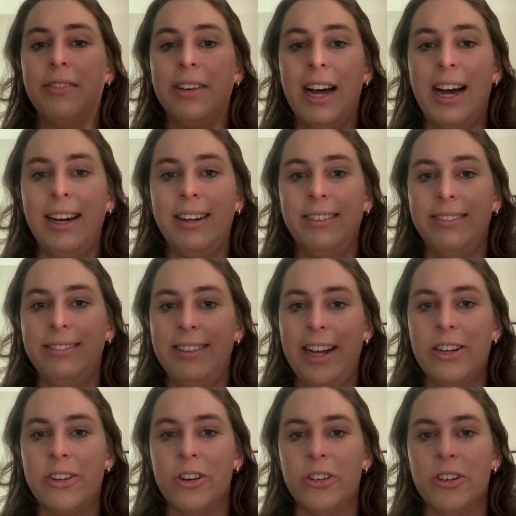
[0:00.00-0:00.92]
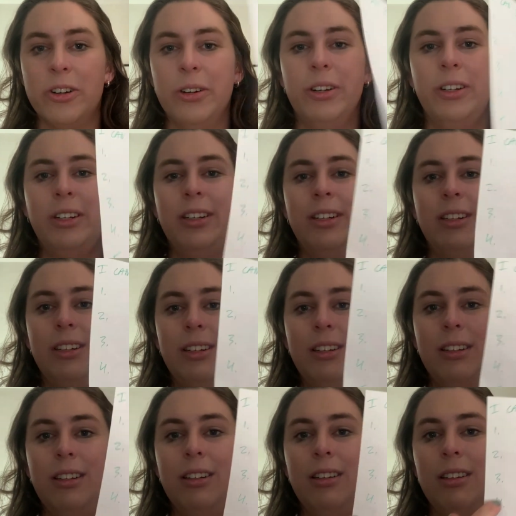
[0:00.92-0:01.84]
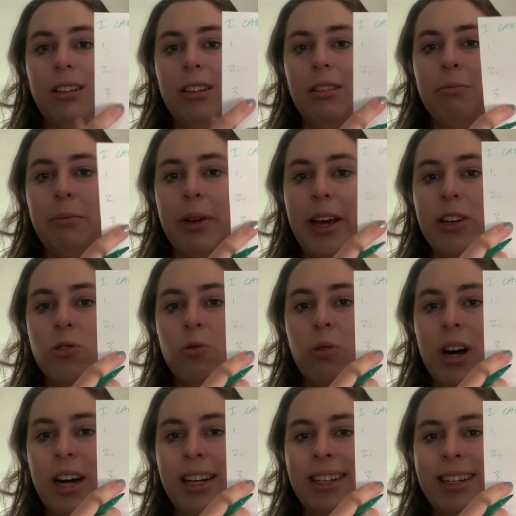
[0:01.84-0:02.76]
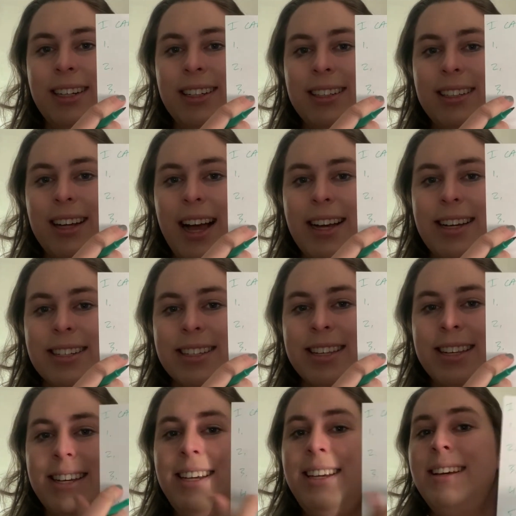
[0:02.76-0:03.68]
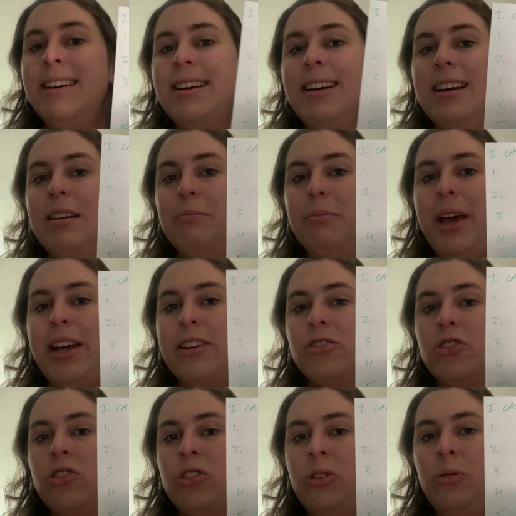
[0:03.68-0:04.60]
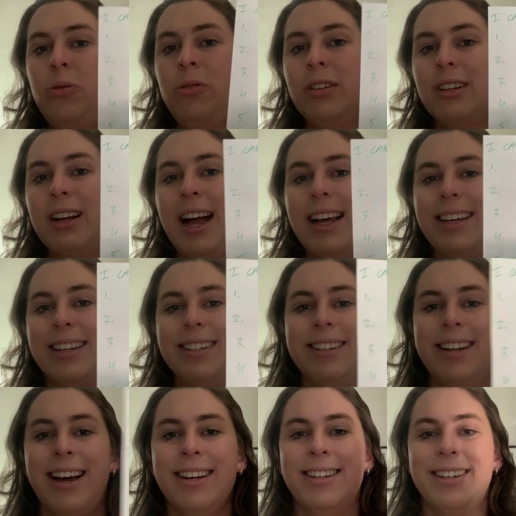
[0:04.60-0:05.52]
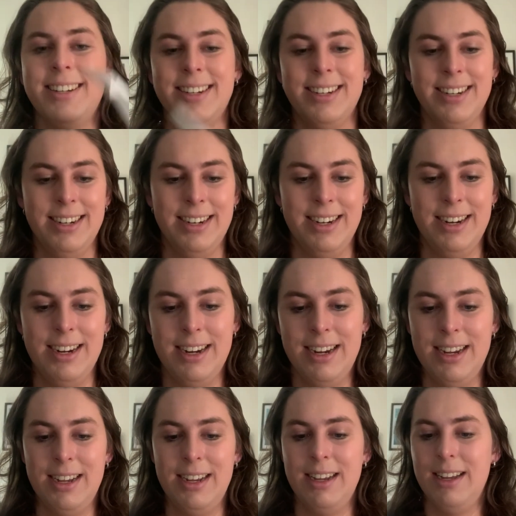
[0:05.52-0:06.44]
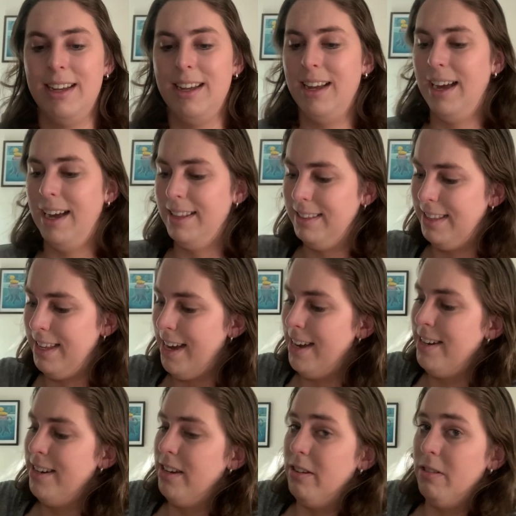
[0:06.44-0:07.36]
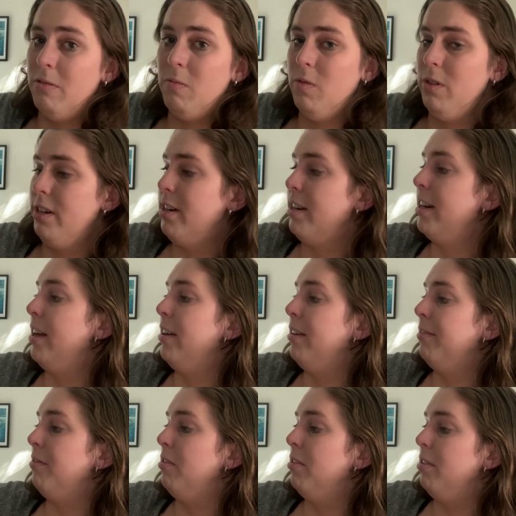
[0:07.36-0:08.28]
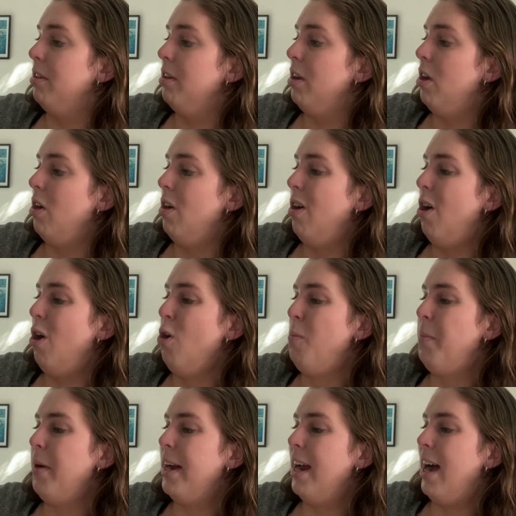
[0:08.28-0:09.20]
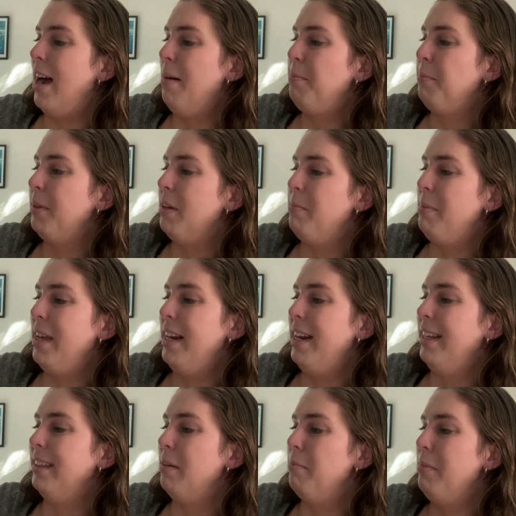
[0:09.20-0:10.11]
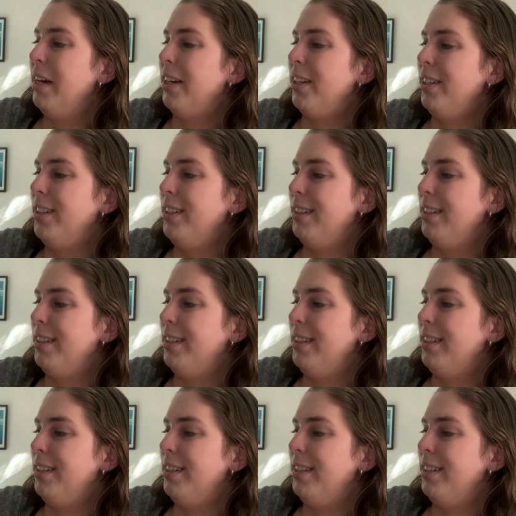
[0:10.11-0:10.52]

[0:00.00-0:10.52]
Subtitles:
got nature journal. Page 1, I can see. Page 2, I can touch. And then you're gonna open up the bit in the middle.